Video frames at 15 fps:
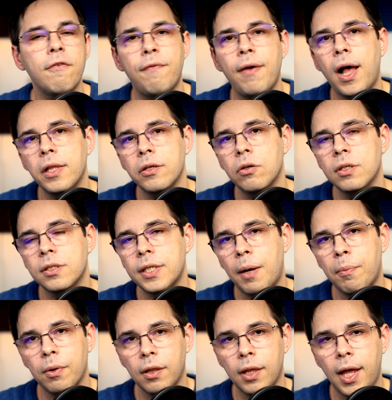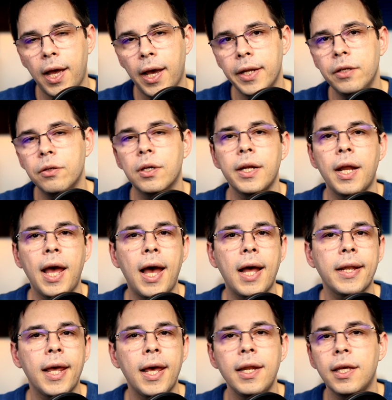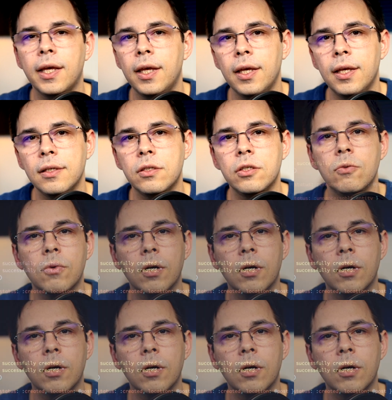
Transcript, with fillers: the value on a separate line, you can add any keys you